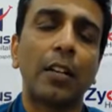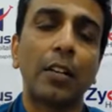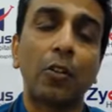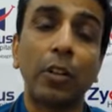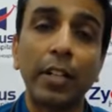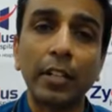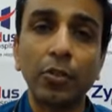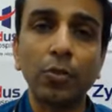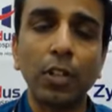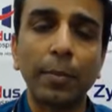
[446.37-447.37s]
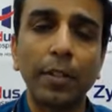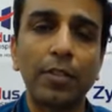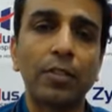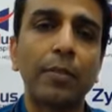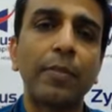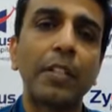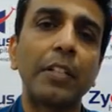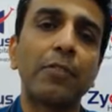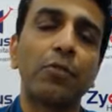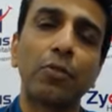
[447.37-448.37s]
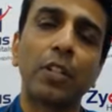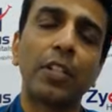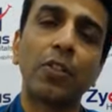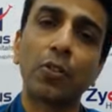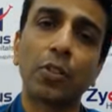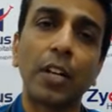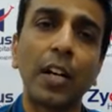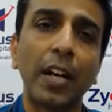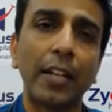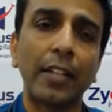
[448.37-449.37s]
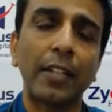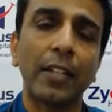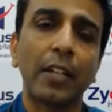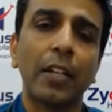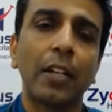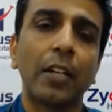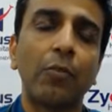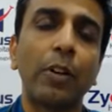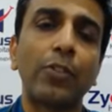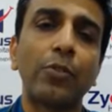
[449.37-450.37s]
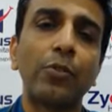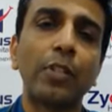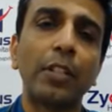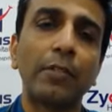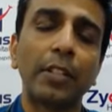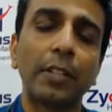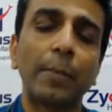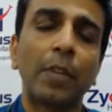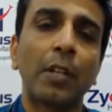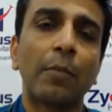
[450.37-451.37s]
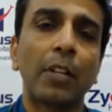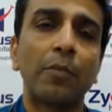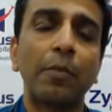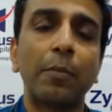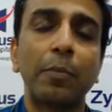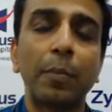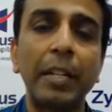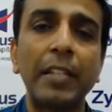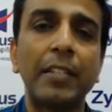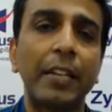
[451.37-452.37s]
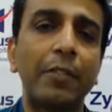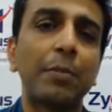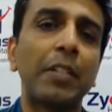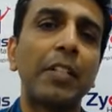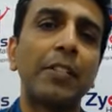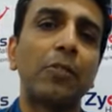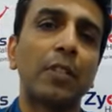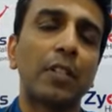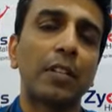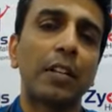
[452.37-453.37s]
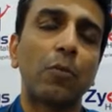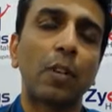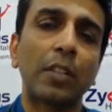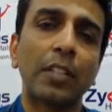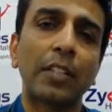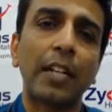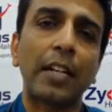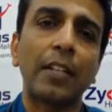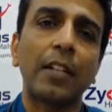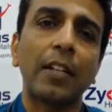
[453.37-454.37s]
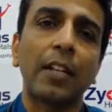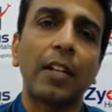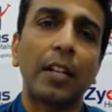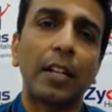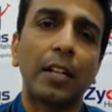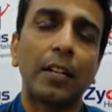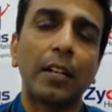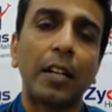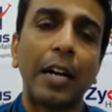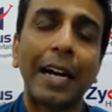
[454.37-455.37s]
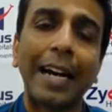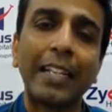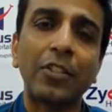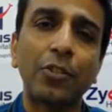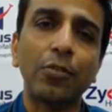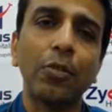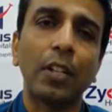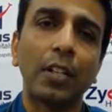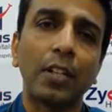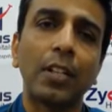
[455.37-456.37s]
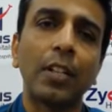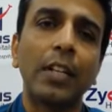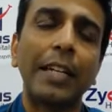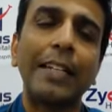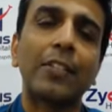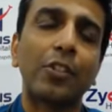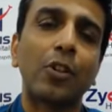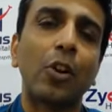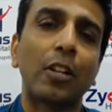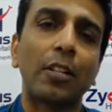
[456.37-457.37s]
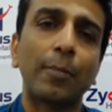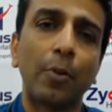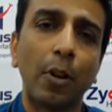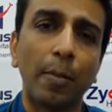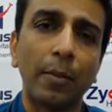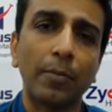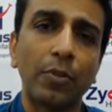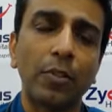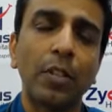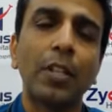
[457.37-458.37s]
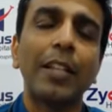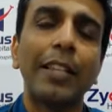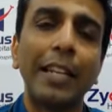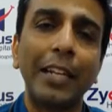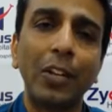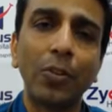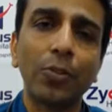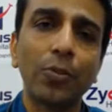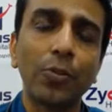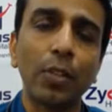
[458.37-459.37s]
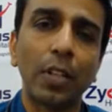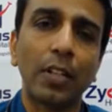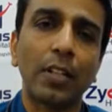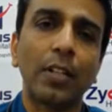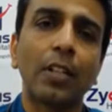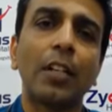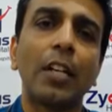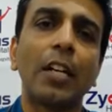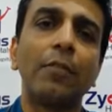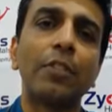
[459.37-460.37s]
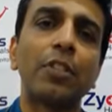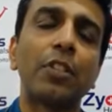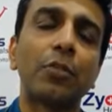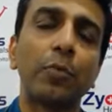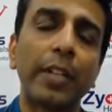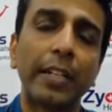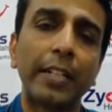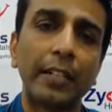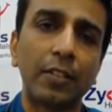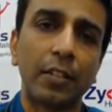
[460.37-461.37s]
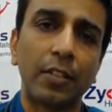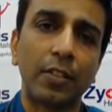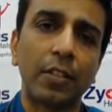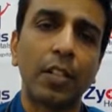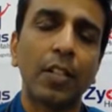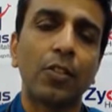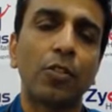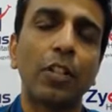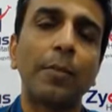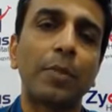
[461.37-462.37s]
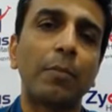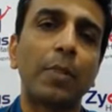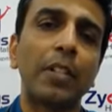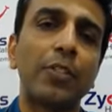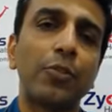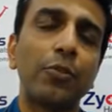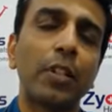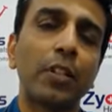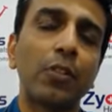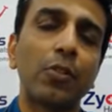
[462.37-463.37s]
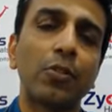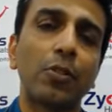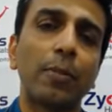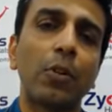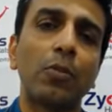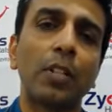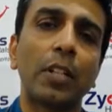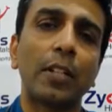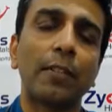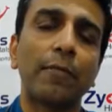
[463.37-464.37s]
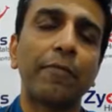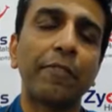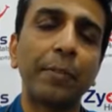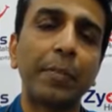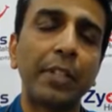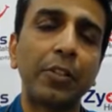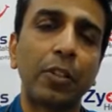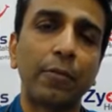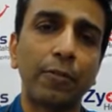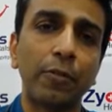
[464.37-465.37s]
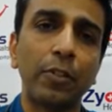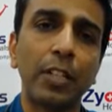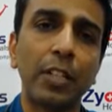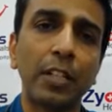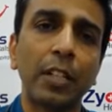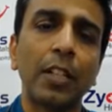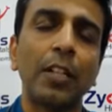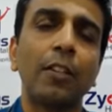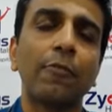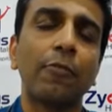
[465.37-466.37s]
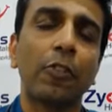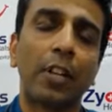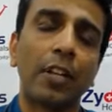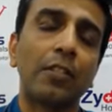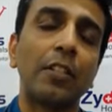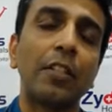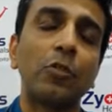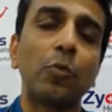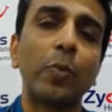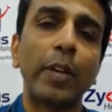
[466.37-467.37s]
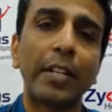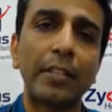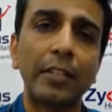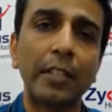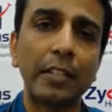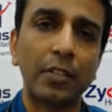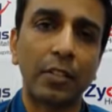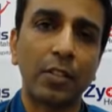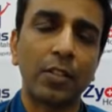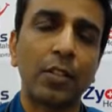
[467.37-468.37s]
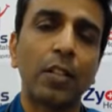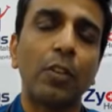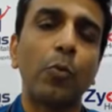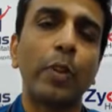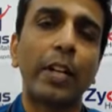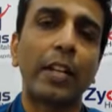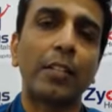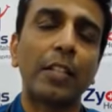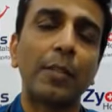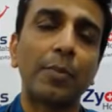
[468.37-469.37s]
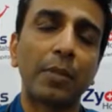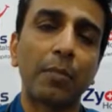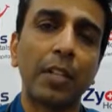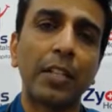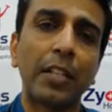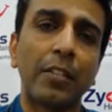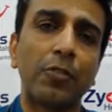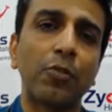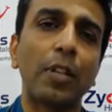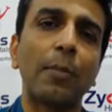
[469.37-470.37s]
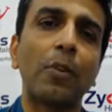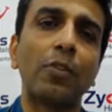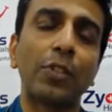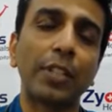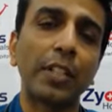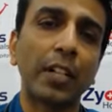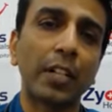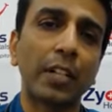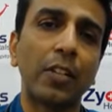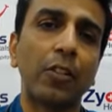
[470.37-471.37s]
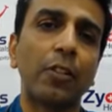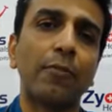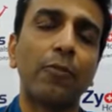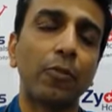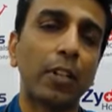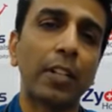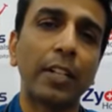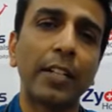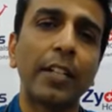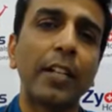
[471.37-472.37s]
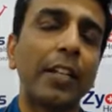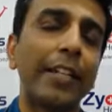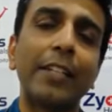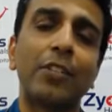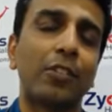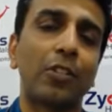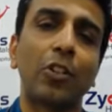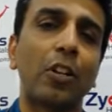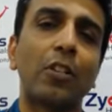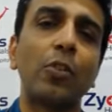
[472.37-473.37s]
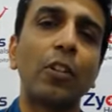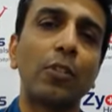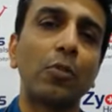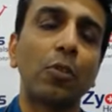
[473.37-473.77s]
already sugar patients, if you give sugar, it goes high. Why should you give it? But please, everybody need to understand one thing, that high sugar, it's not the problems. The low sugar, which is very dangerous. So if somebody's sugar goes to about 50 or a 40, for us it is very dangerous. Whereas if somebody has sugar about 300 or 400, it's not going to